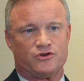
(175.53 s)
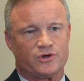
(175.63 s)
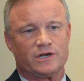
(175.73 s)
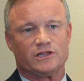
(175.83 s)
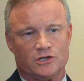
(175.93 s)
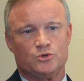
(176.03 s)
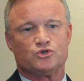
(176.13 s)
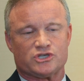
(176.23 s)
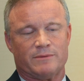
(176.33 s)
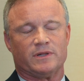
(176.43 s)
You're going to
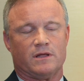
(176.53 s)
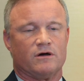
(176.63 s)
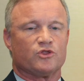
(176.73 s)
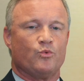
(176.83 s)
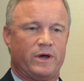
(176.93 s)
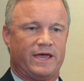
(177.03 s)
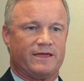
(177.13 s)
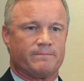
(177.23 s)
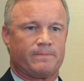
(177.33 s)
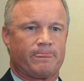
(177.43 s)
lose some along the way.